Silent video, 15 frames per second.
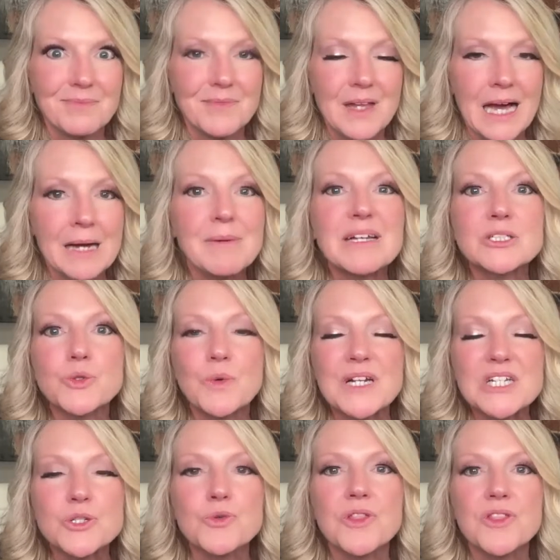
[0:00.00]
I make
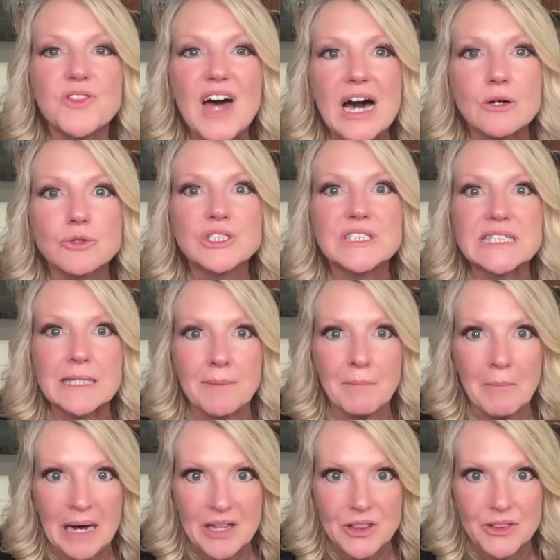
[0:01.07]
$22,000 a
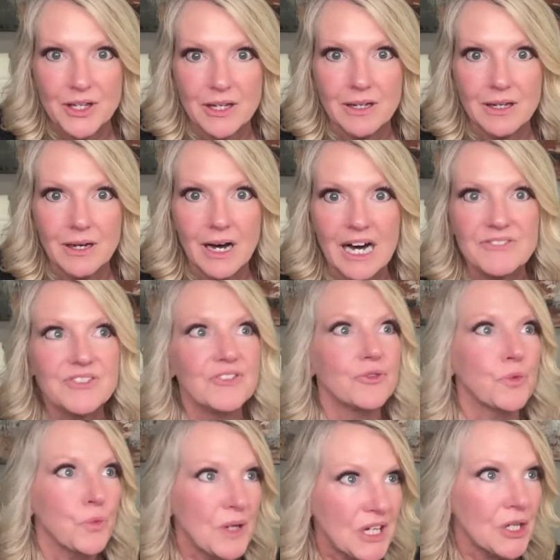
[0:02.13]
month off of
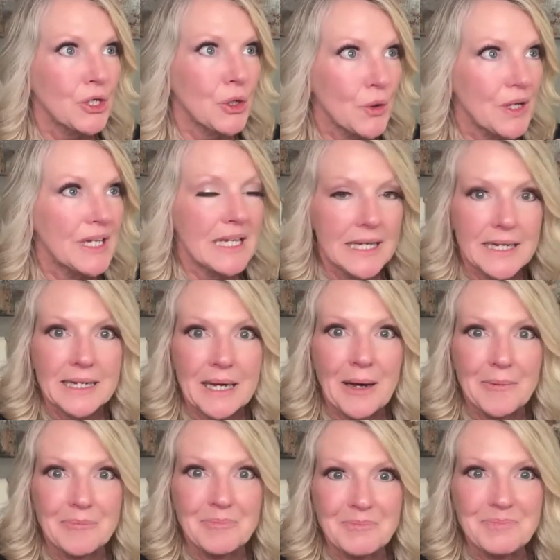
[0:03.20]
reoccurring
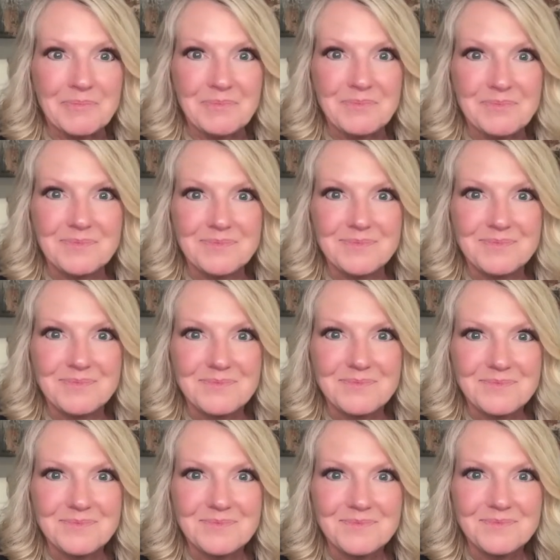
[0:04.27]
income.
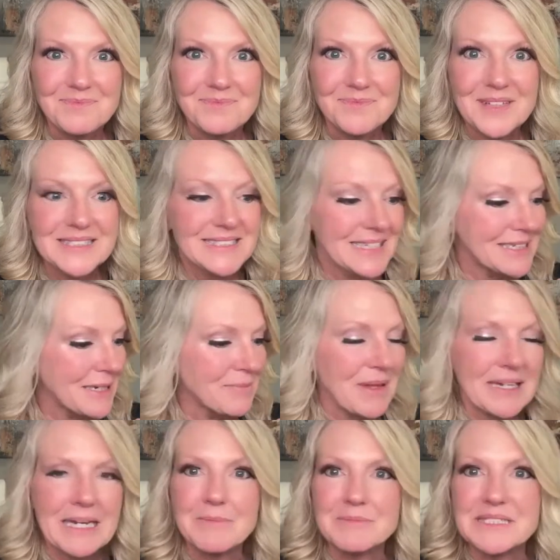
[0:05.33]
That's income that
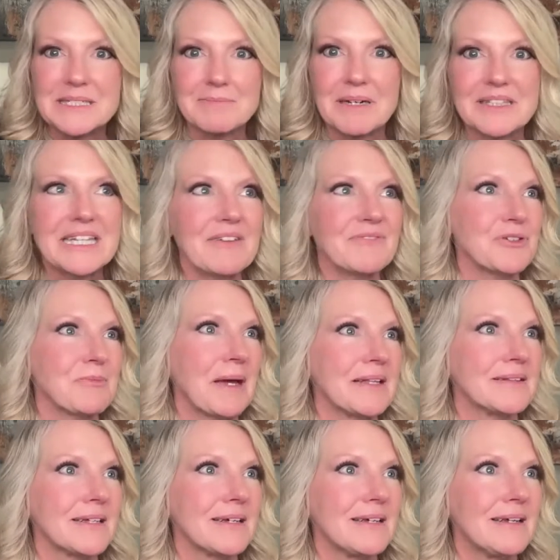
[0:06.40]
comes in month after month.
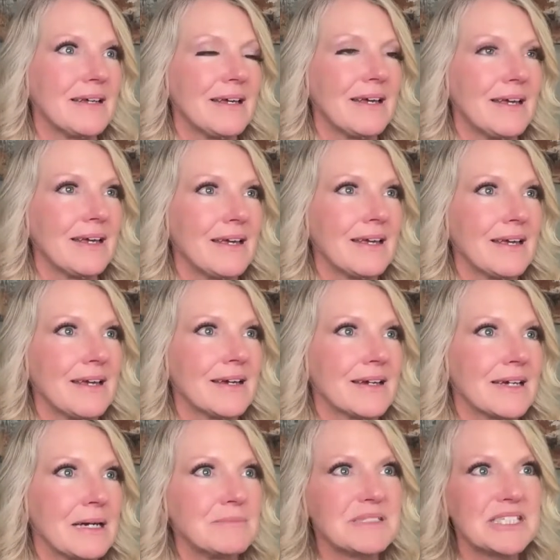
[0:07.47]

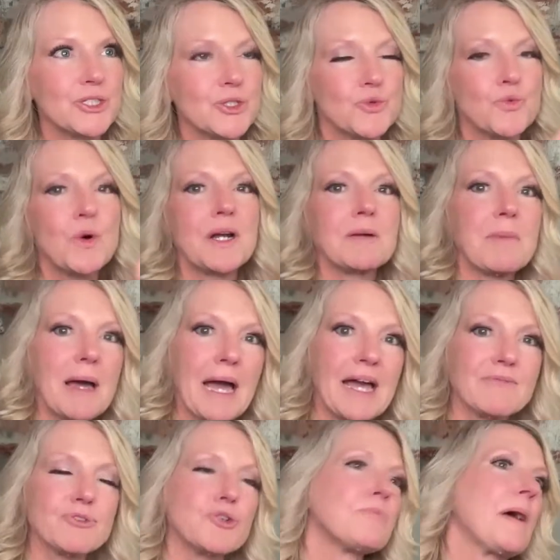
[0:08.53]
Comes into one of my, I have
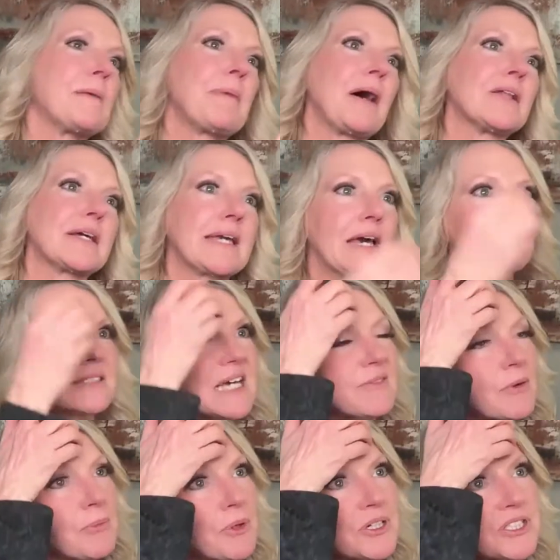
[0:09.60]
two PayPal accounts. I have a
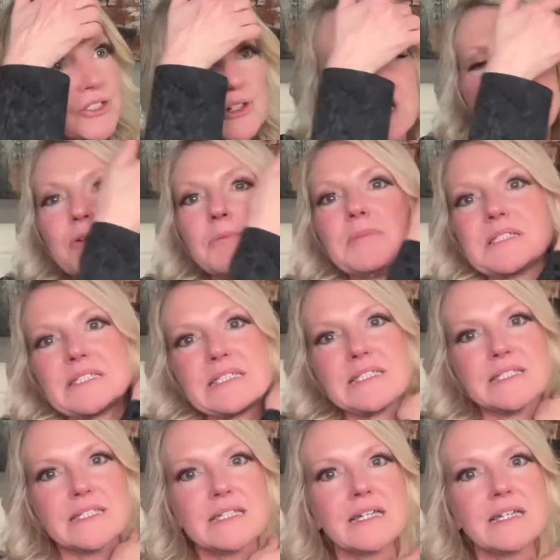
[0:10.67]
personal, I have a business.